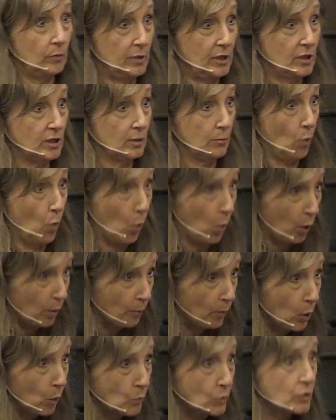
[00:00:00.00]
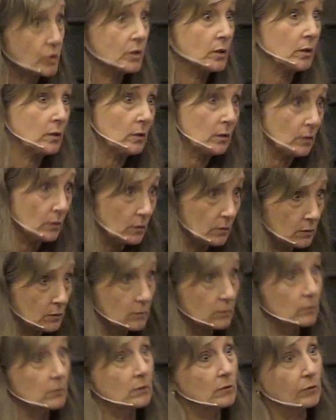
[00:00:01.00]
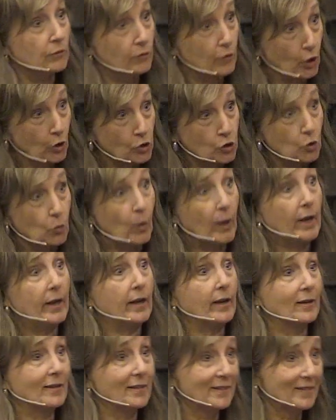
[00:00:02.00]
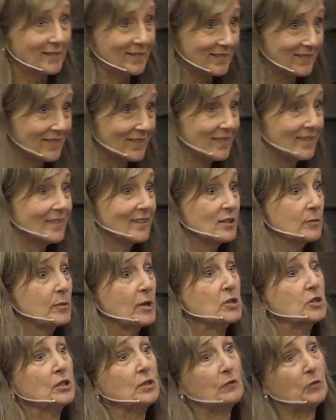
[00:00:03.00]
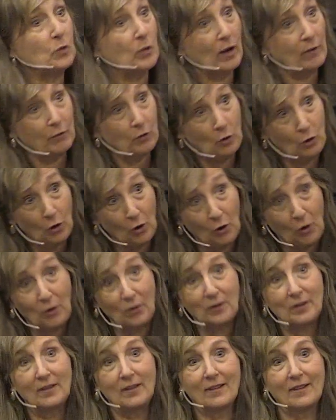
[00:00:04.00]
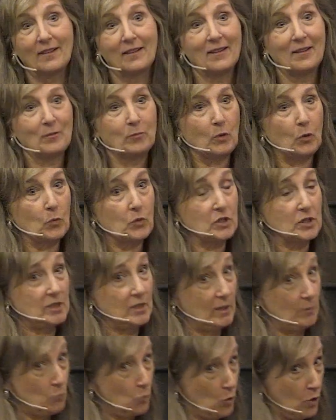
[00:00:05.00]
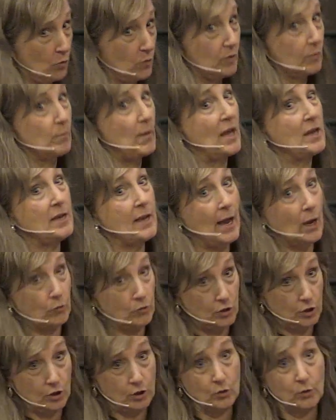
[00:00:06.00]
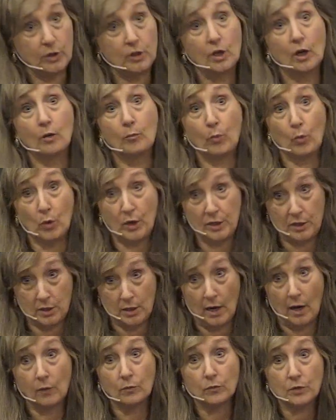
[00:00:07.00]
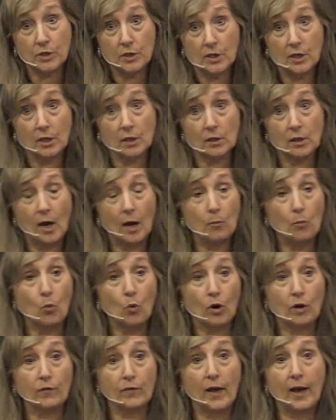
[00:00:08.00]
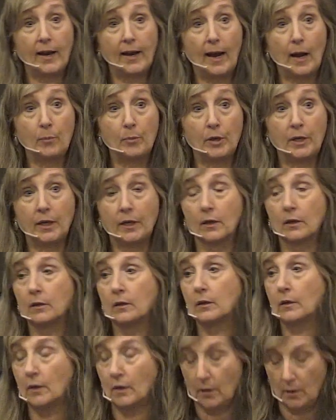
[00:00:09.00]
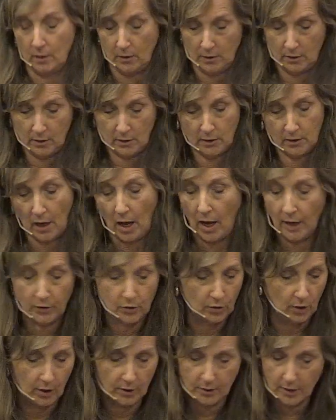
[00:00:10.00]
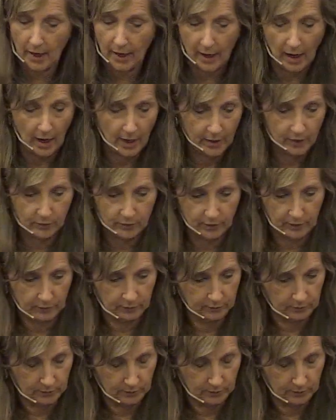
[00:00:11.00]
to be some hormones fluctuating, especially if you have a girl. But we're seeing more with men now, too, and young boys now. We're seeing a lot more of that happening. It's the hot dogs. I don't know.